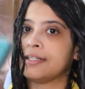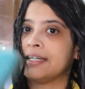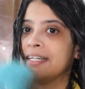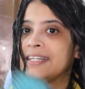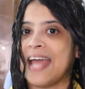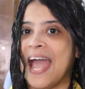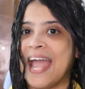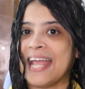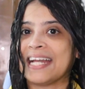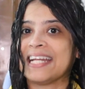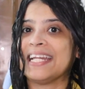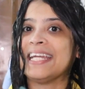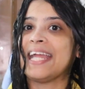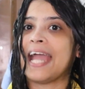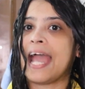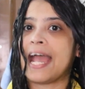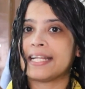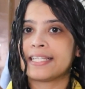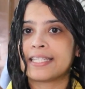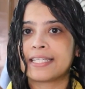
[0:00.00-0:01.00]
a
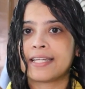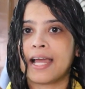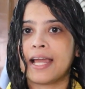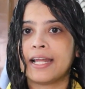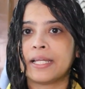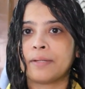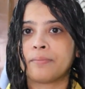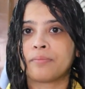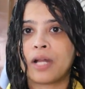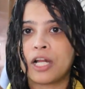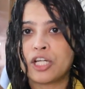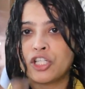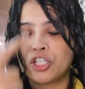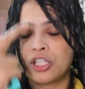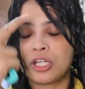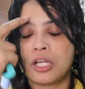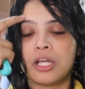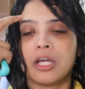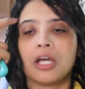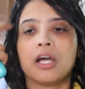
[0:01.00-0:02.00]
detangling and styling
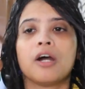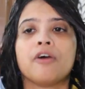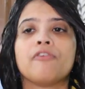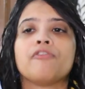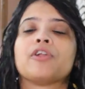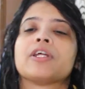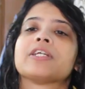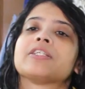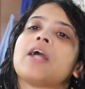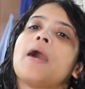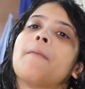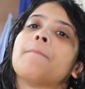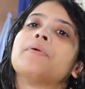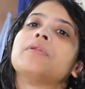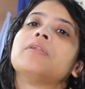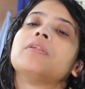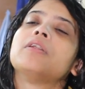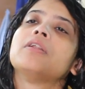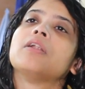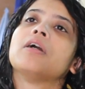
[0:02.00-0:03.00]
brush. For
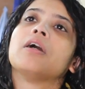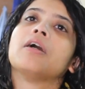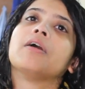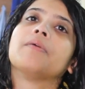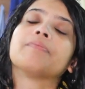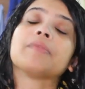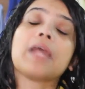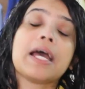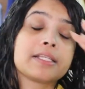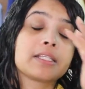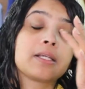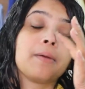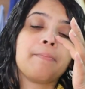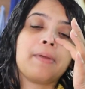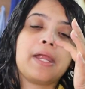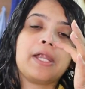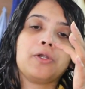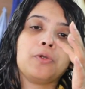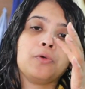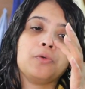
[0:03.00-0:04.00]
example, as
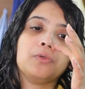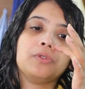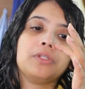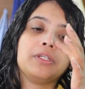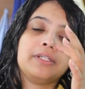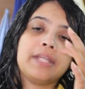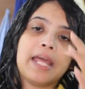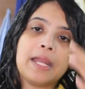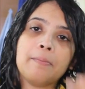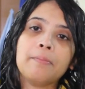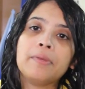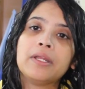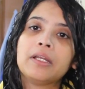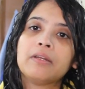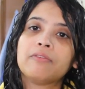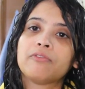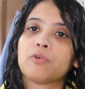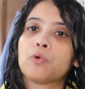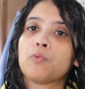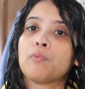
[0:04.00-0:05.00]
compared to the
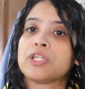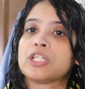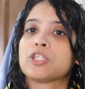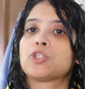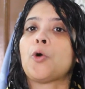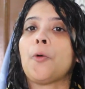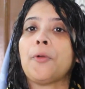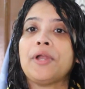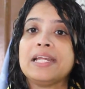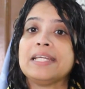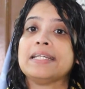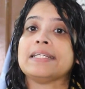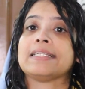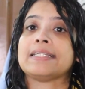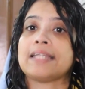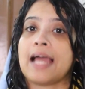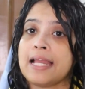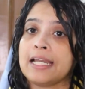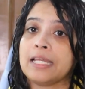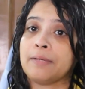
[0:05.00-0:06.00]
Denman, which is only a
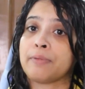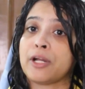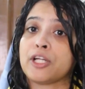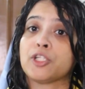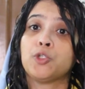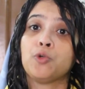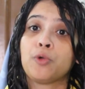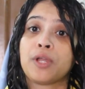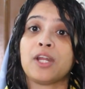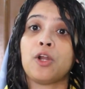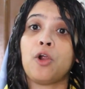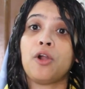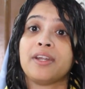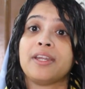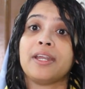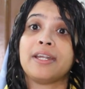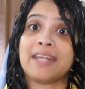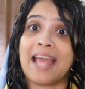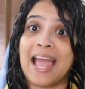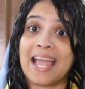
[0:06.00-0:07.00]
styling brush, you
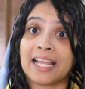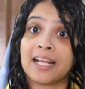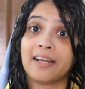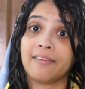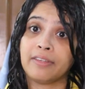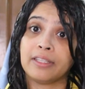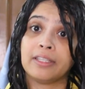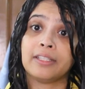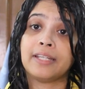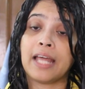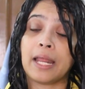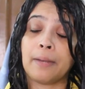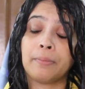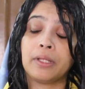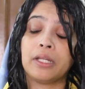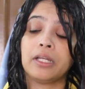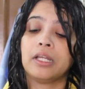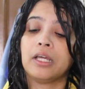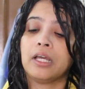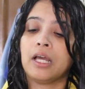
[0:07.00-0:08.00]
cannot detangle with the
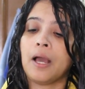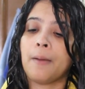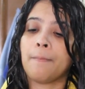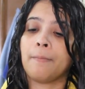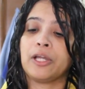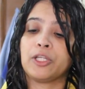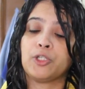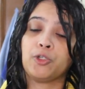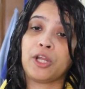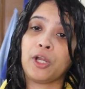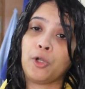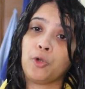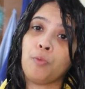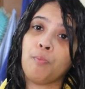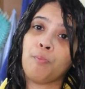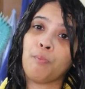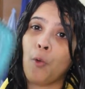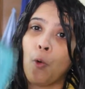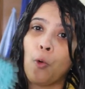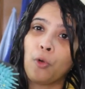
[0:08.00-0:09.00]
Denman, but you can
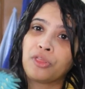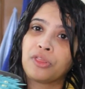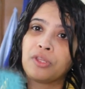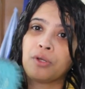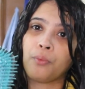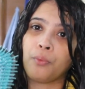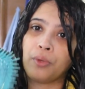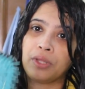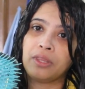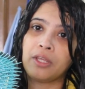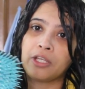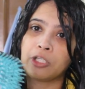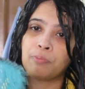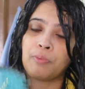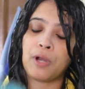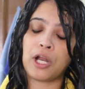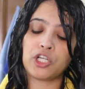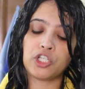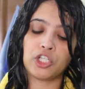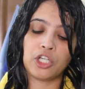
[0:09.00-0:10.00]
do both with this
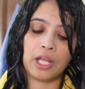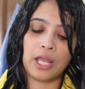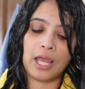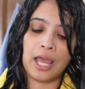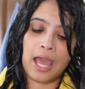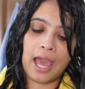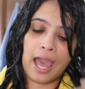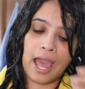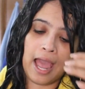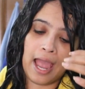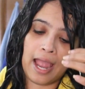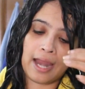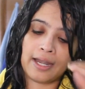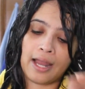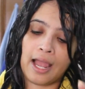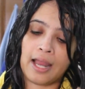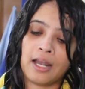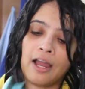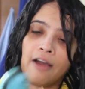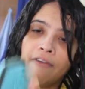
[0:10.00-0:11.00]
brush.
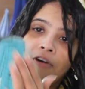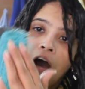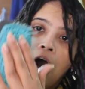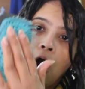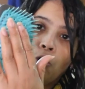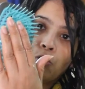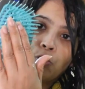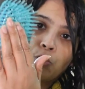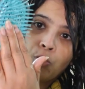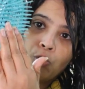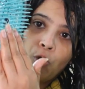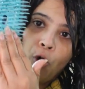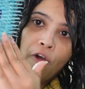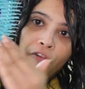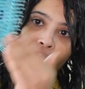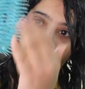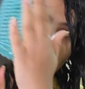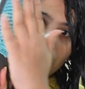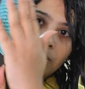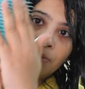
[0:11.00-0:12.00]
And I love how
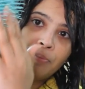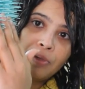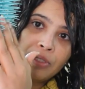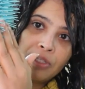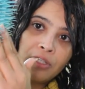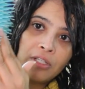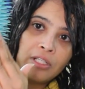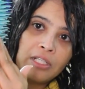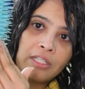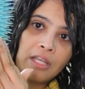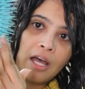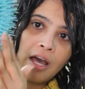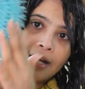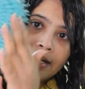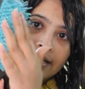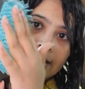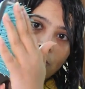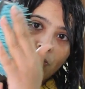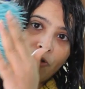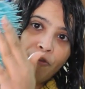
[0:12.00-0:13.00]
soft the bristles are,
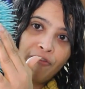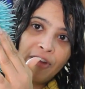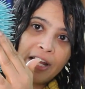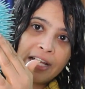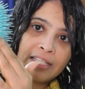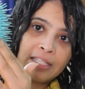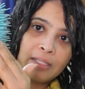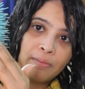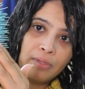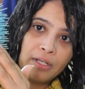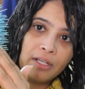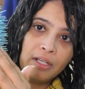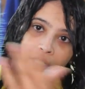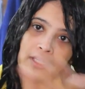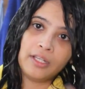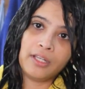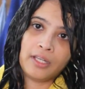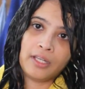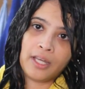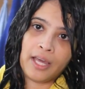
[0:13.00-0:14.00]
and it's so flexible,
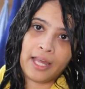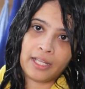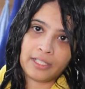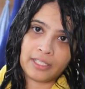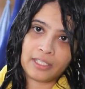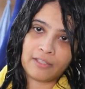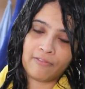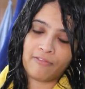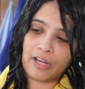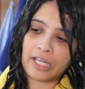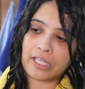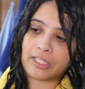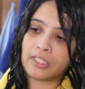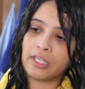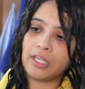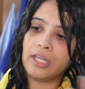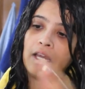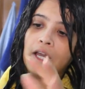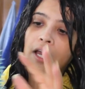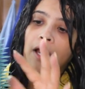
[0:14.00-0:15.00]
hence the
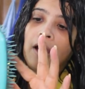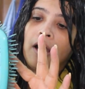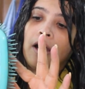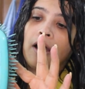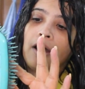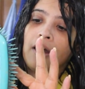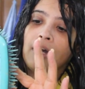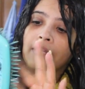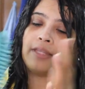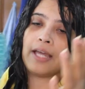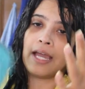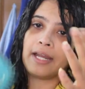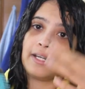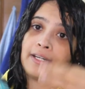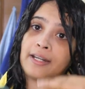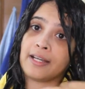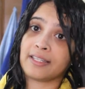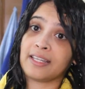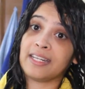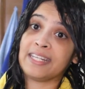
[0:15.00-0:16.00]
Flexy, that
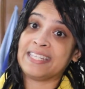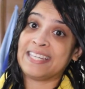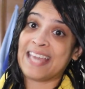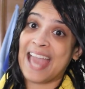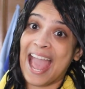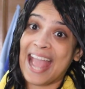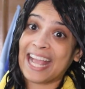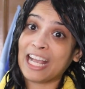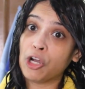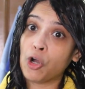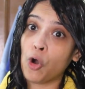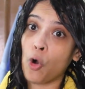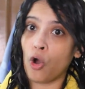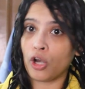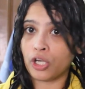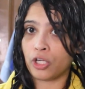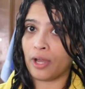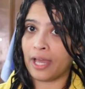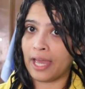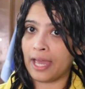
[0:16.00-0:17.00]
it doesn't yank
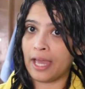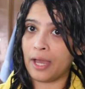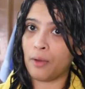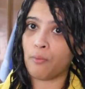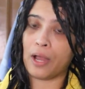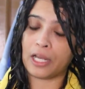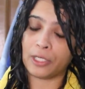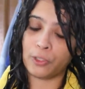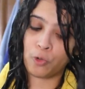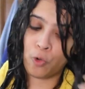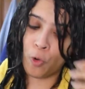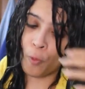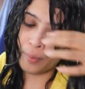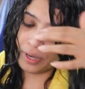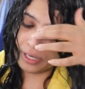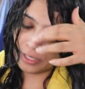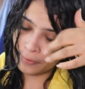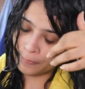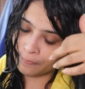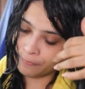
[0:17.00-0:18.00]
on your hair while you
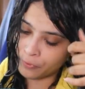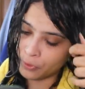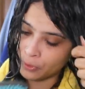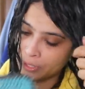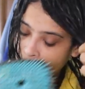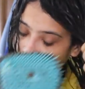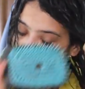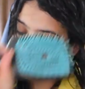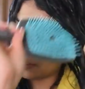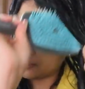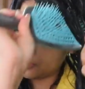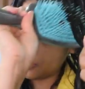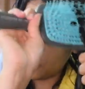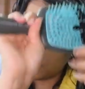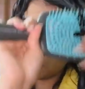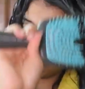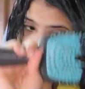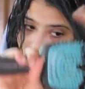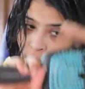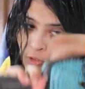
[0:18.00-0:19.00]
comb it. Okay,
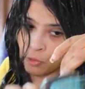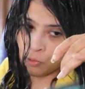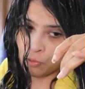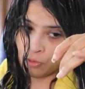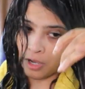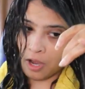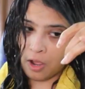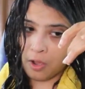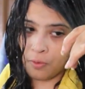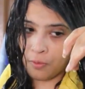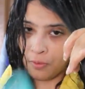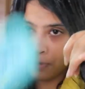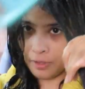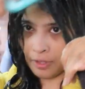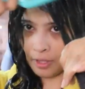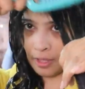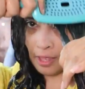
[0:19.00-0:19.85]
so now